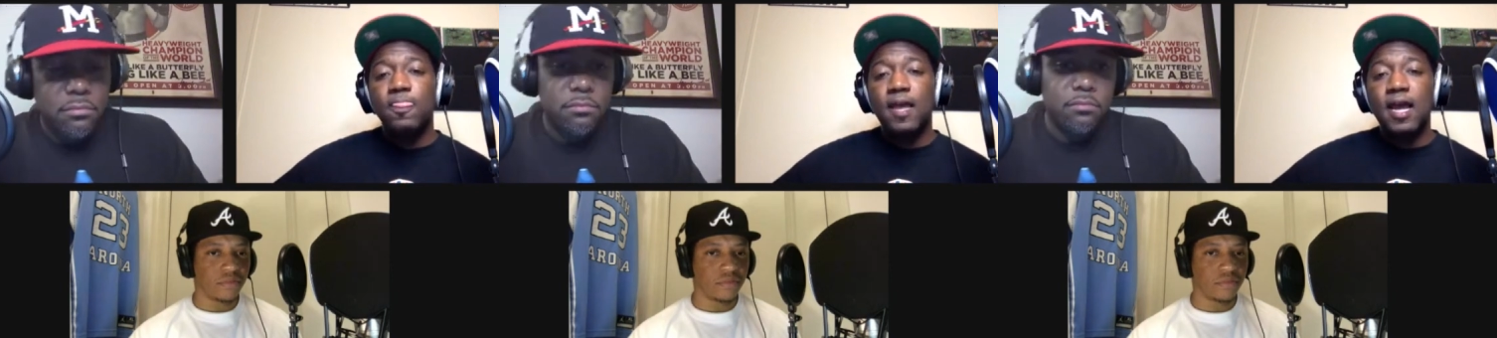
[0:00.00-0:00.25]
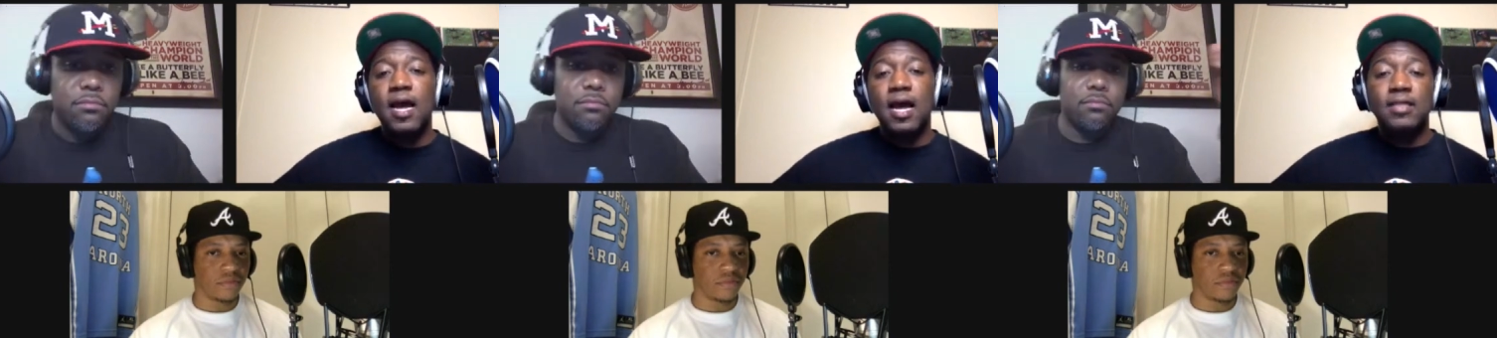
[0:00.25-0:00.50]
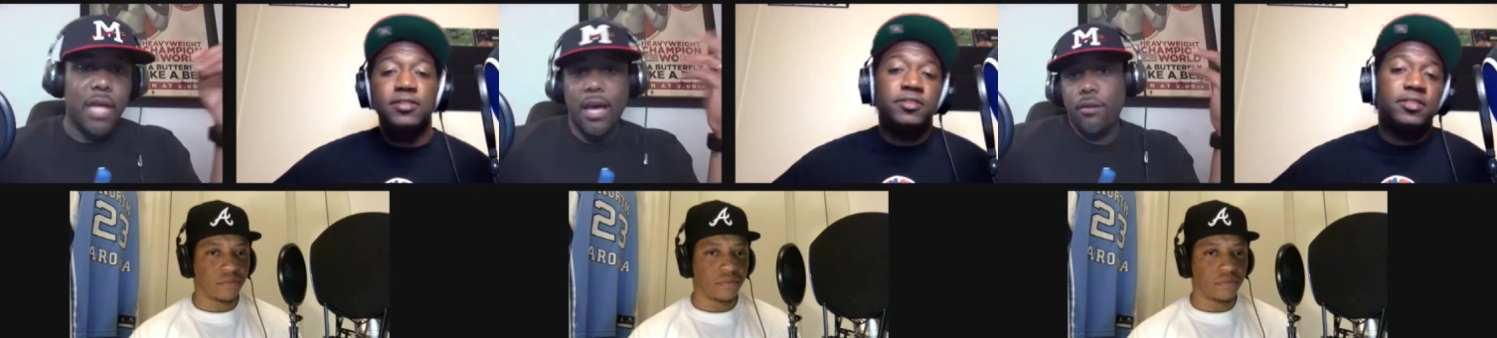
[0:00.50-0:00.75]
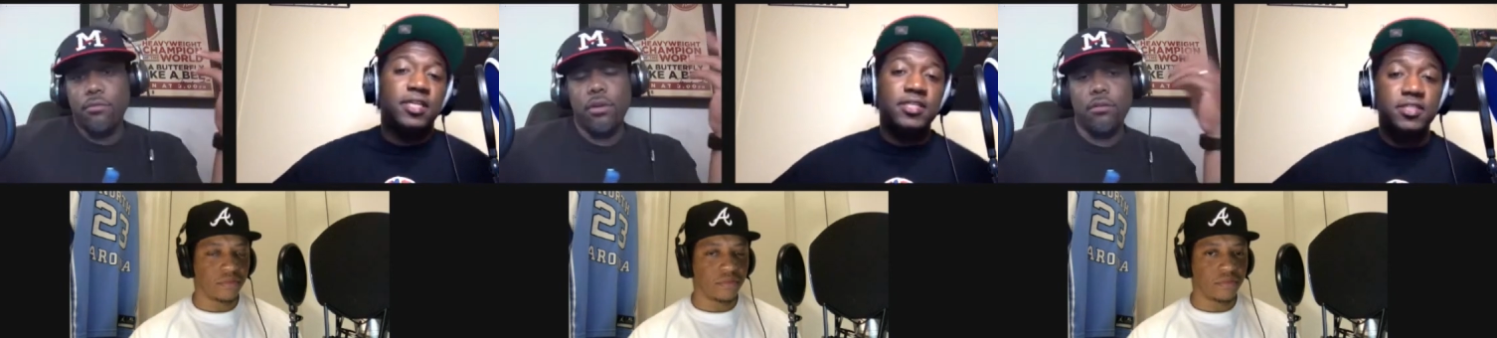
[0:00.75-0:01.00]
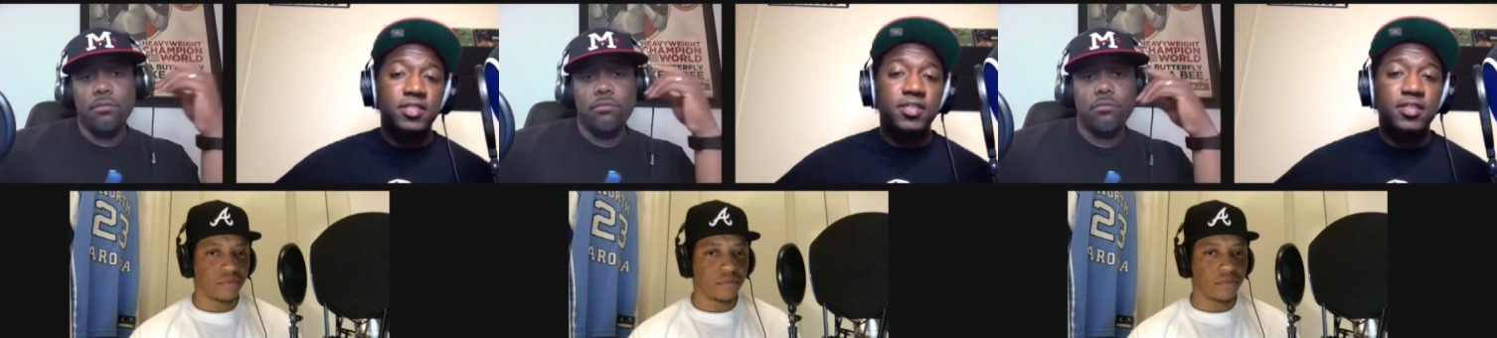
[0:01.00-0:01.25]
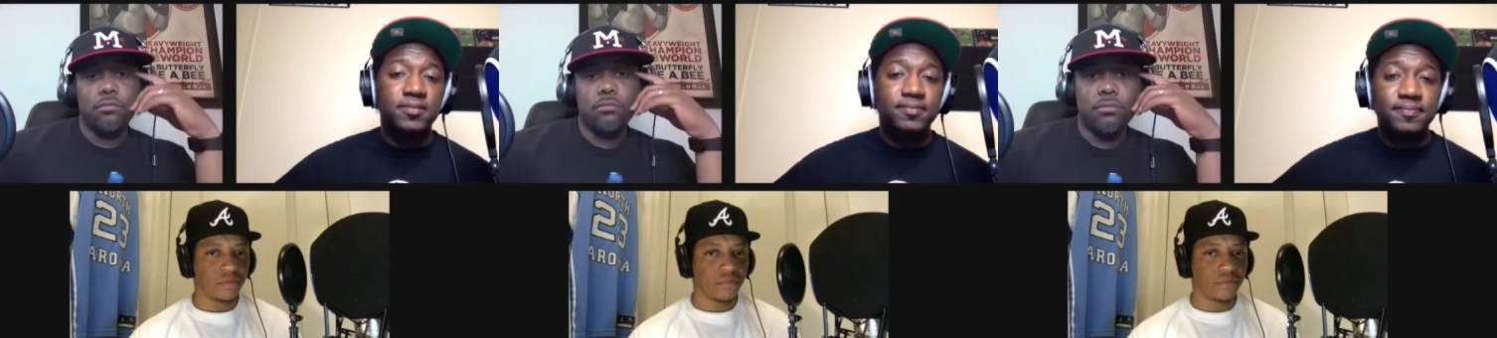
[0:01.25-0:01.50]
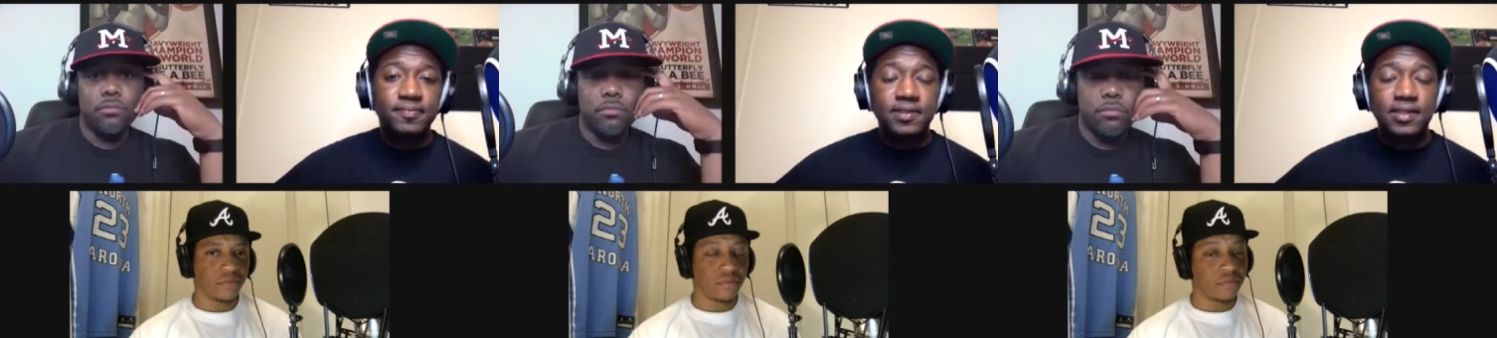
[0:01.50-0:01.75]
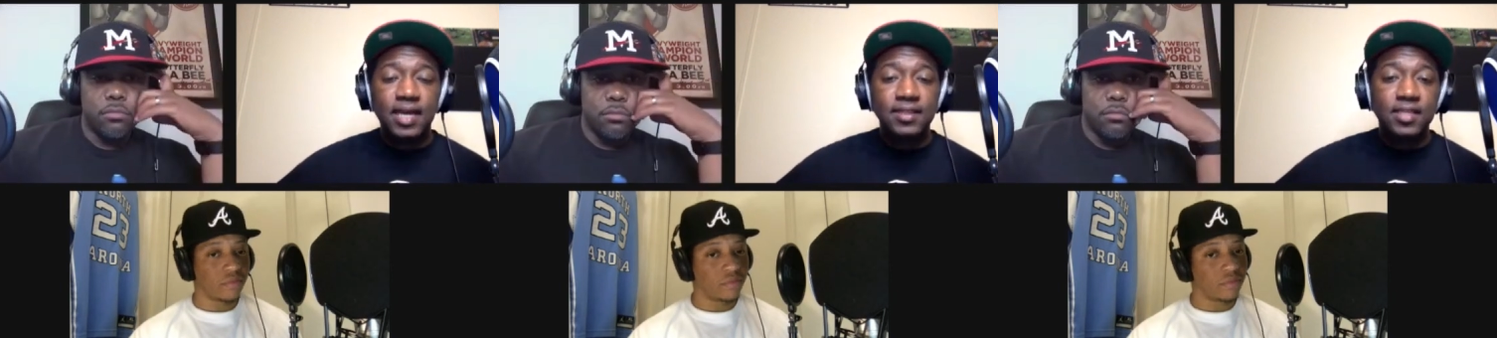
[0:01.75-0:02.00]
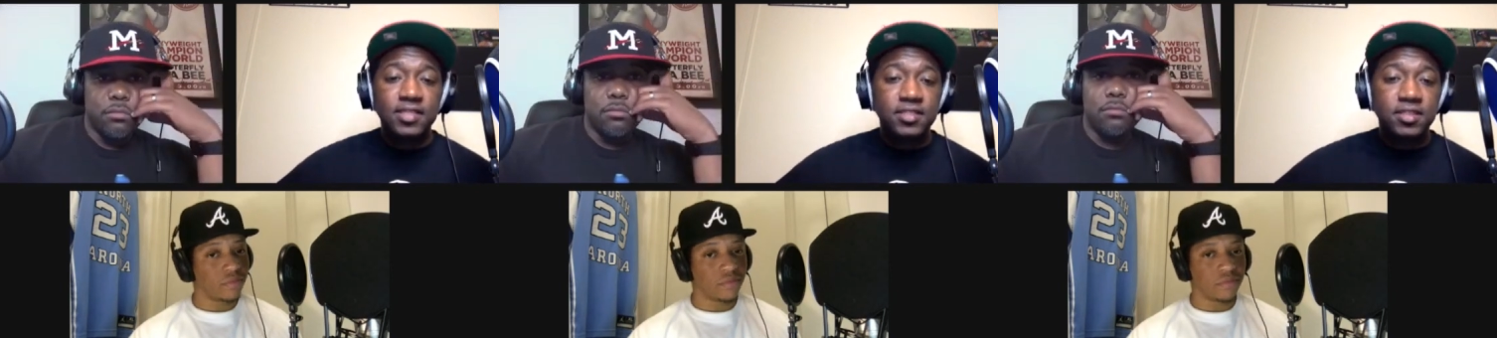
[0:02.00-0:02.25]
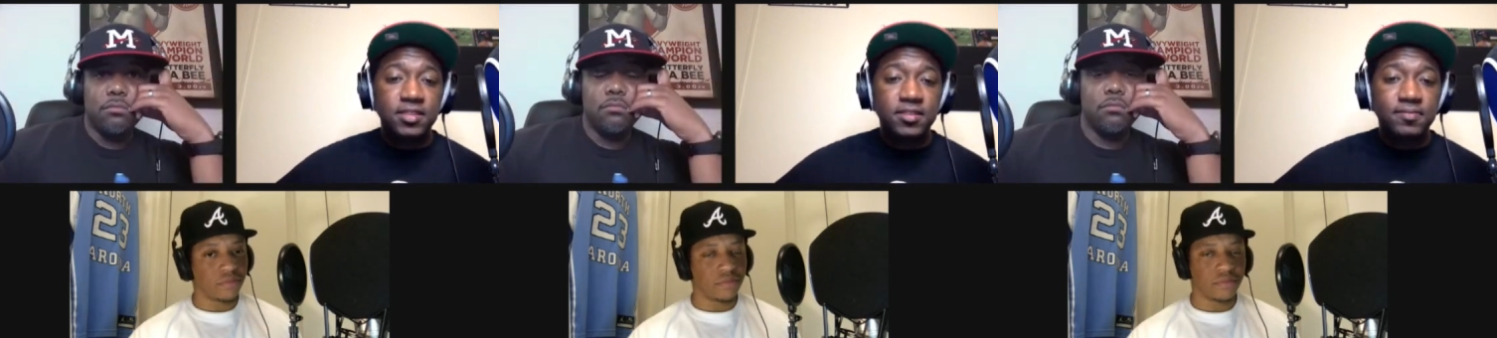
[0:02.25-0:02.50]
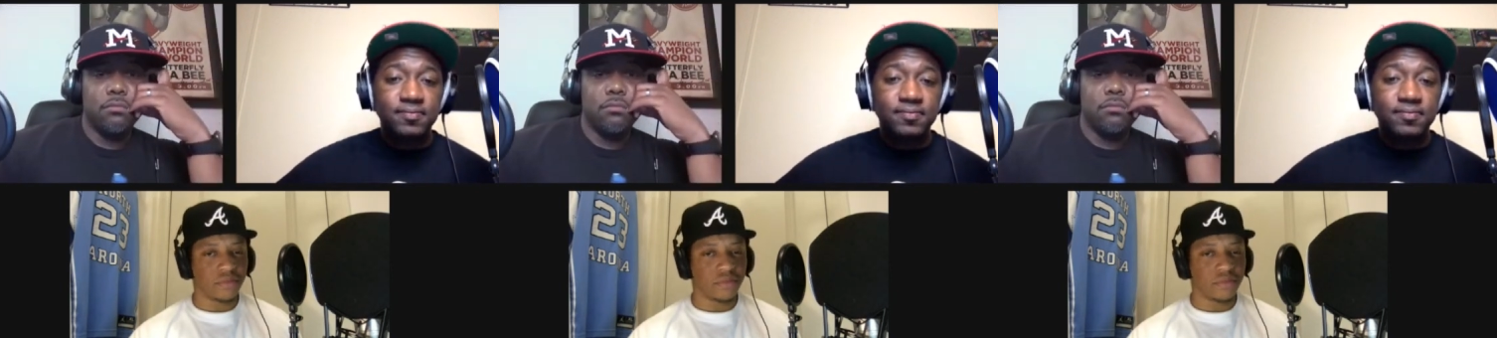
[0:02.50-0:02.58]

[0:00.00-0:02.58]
Speaker 1: I, I just I think it's done. I think it's done.